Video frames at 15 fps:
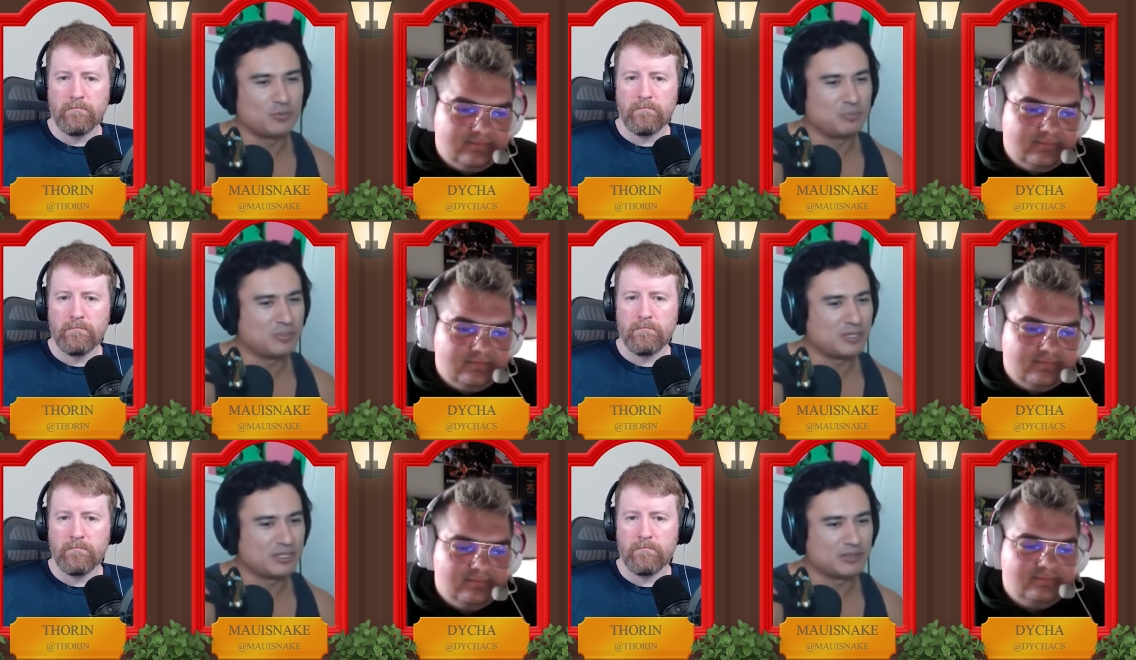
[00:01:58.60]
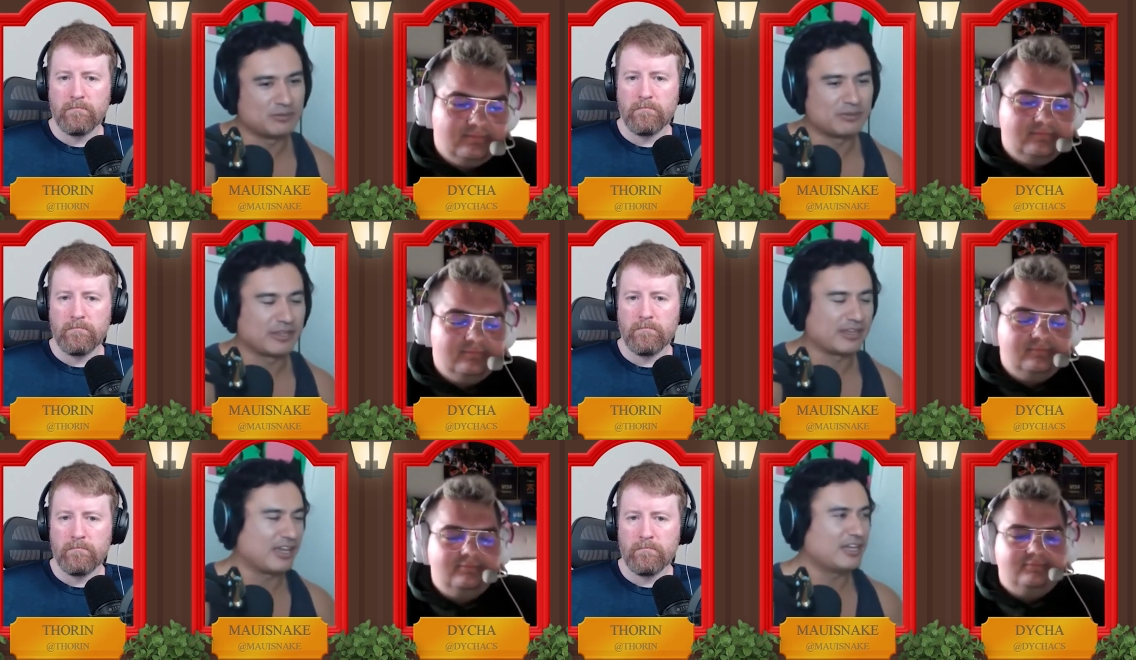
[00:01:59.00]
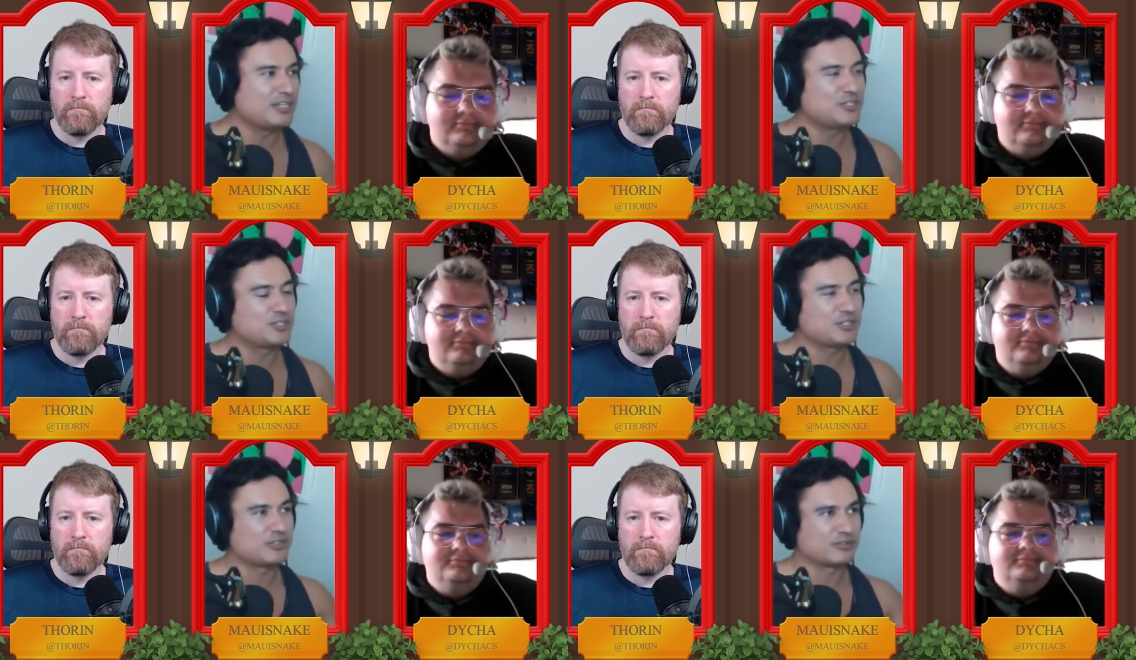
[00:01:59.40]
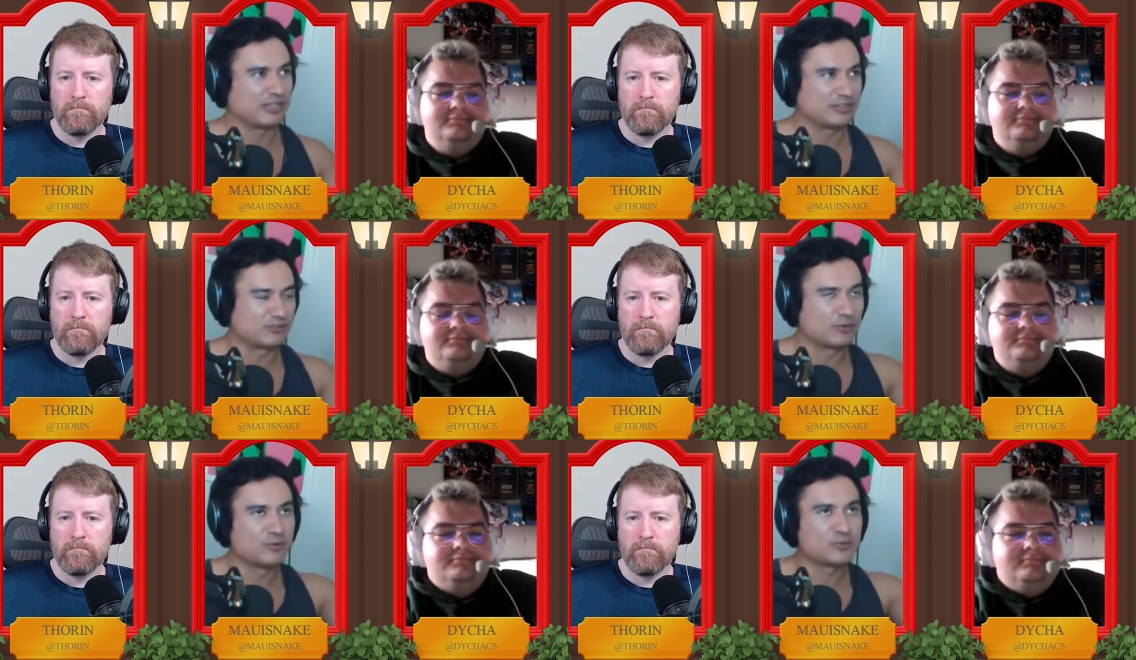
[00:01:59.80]
Speaker 1: many like AG like
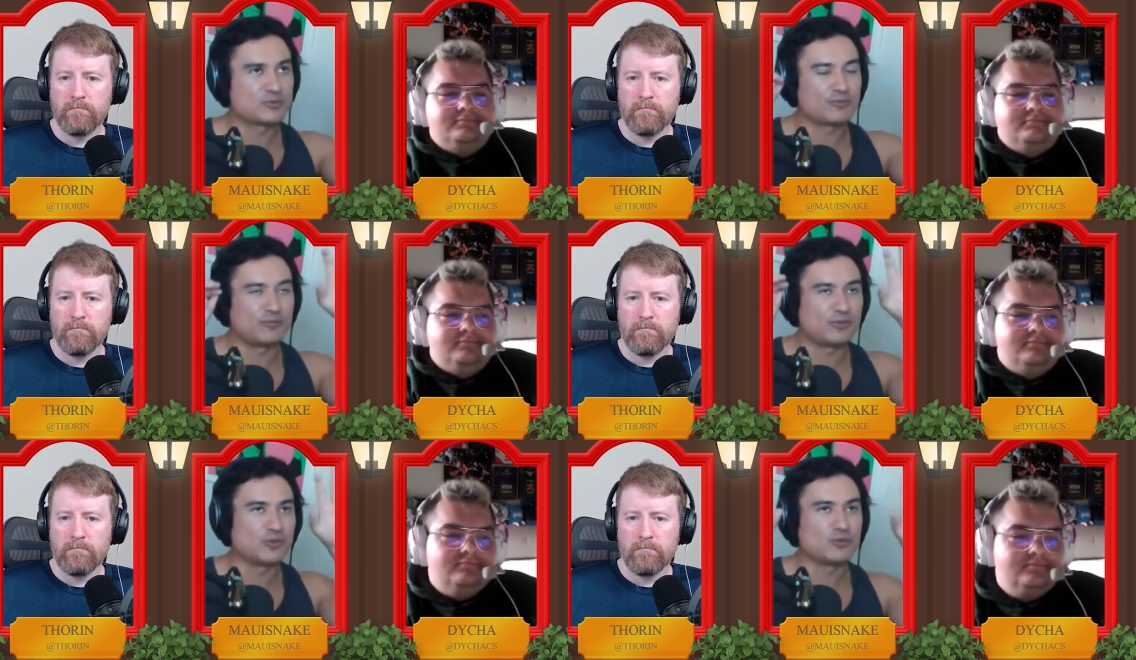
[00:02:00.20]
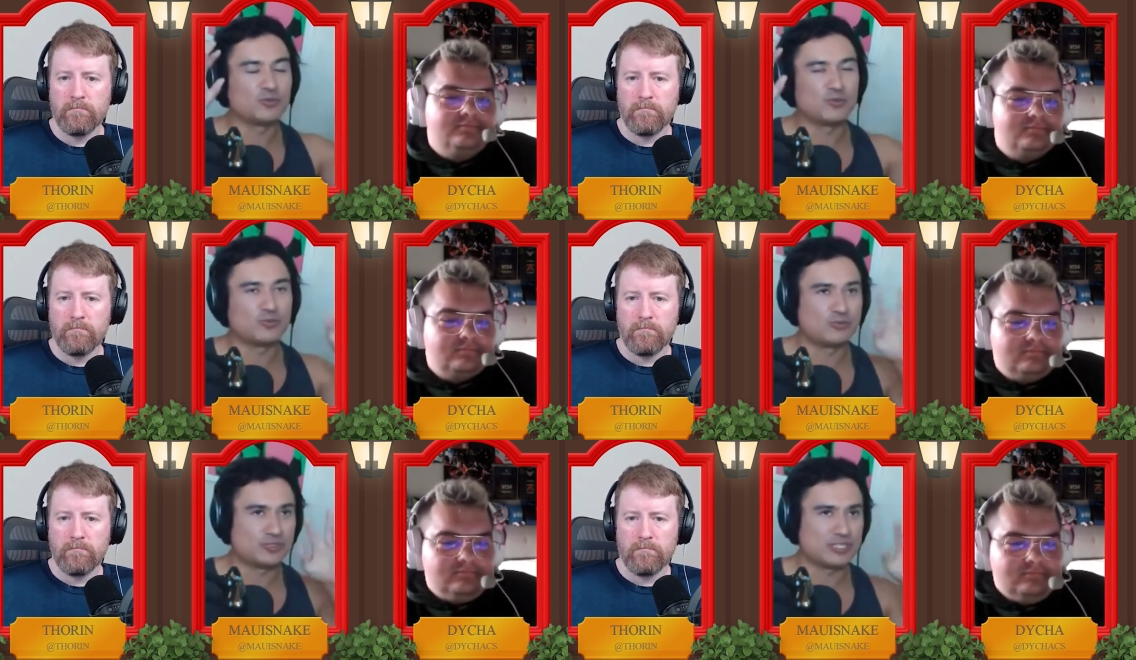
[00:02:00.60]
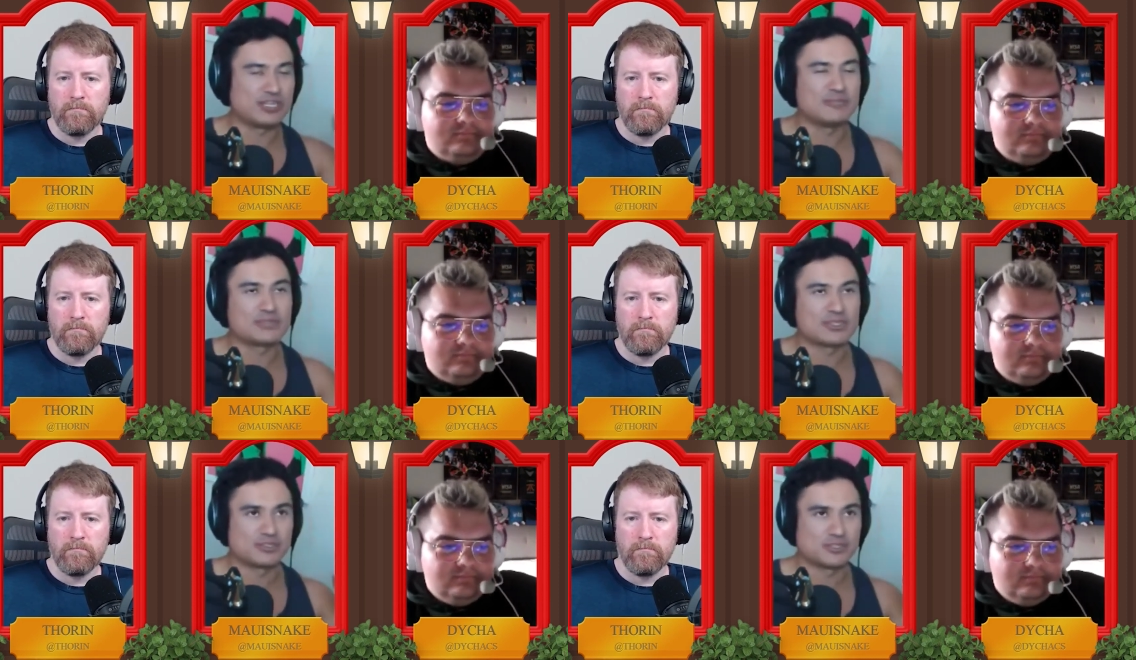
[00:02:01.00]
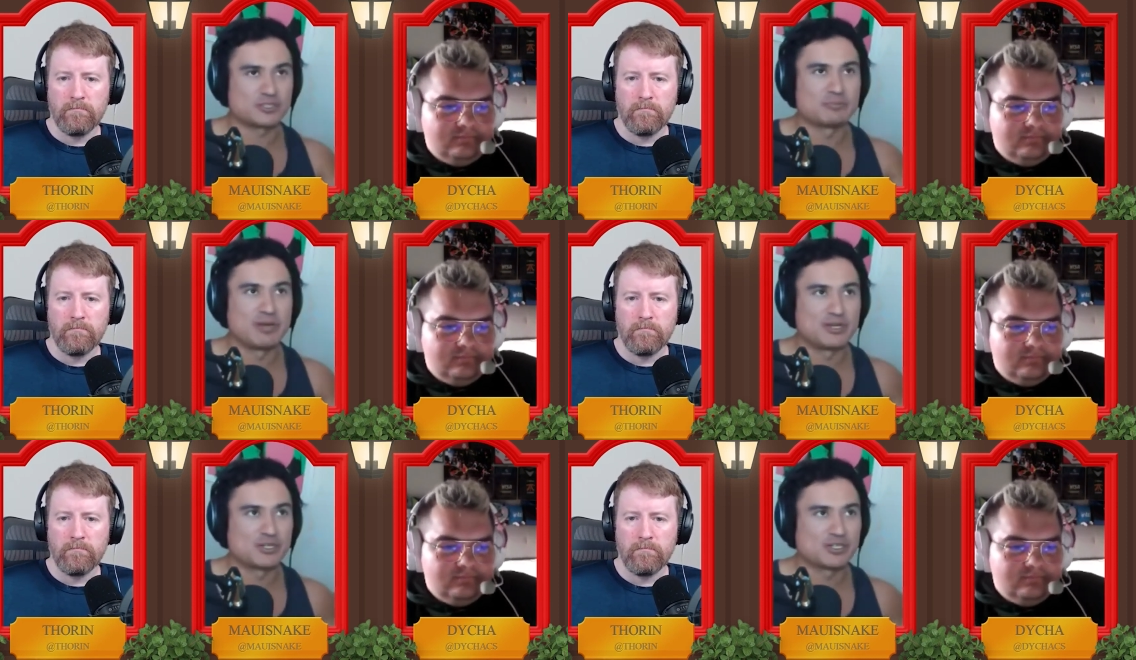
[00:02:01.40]
those few teams I just
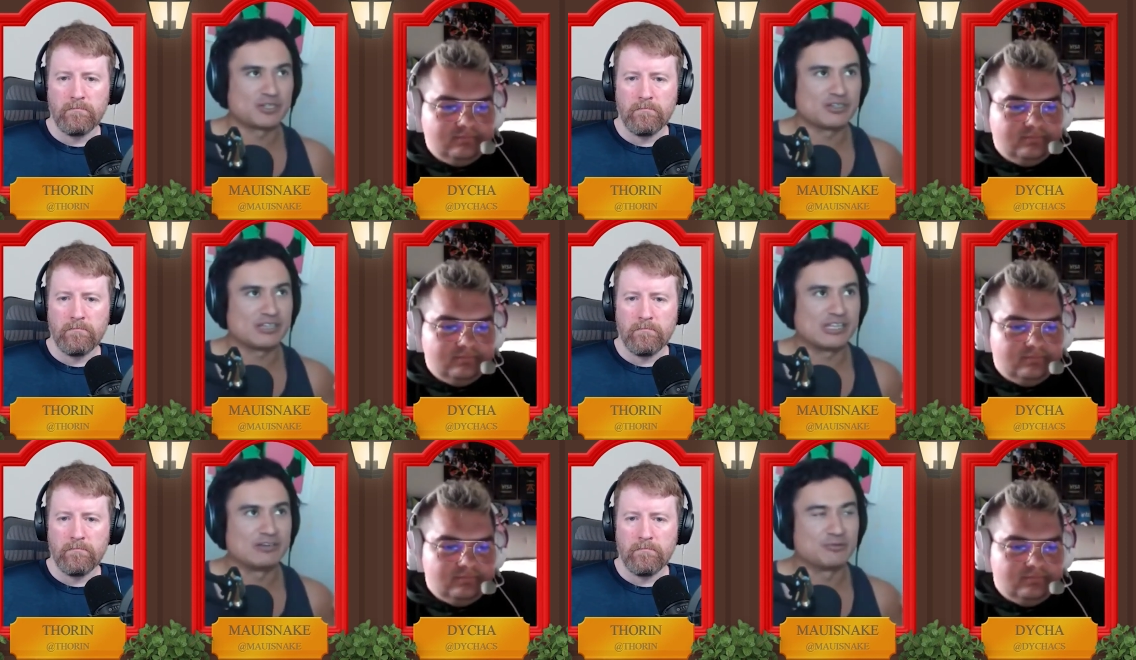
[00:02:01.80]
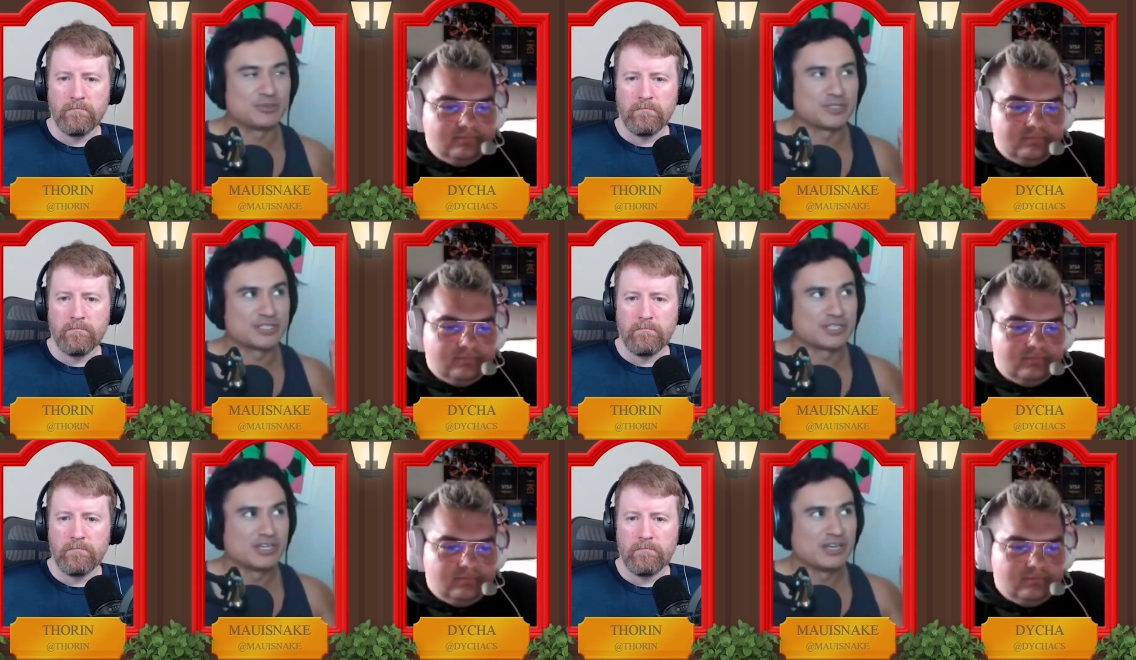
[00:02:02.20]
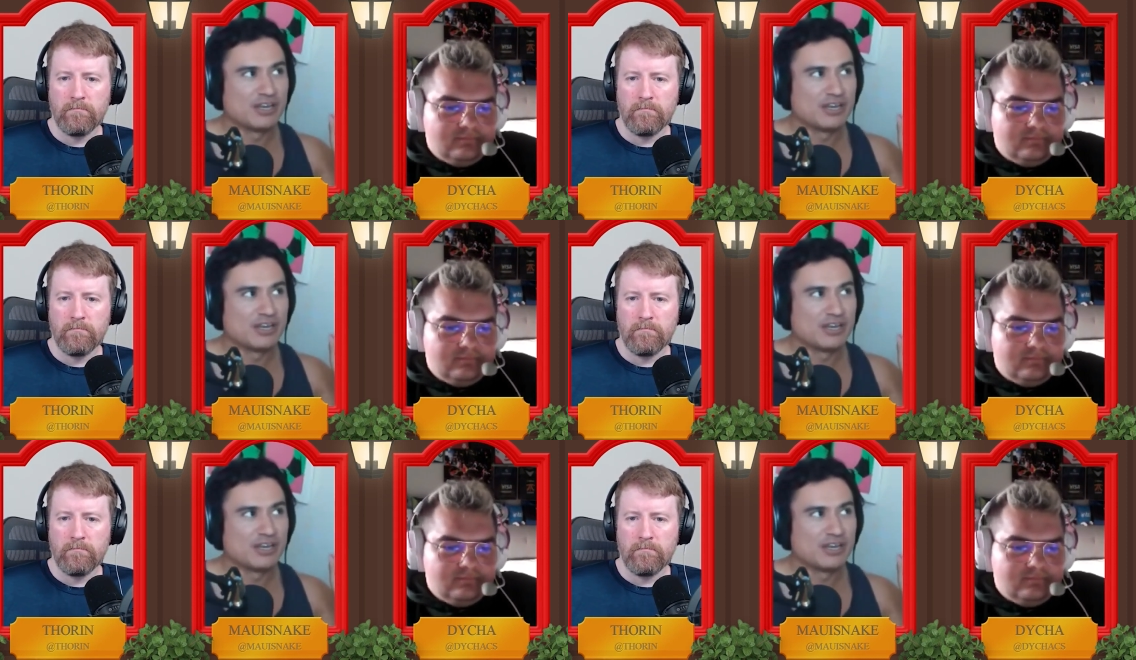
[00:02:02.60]
mentioned, it was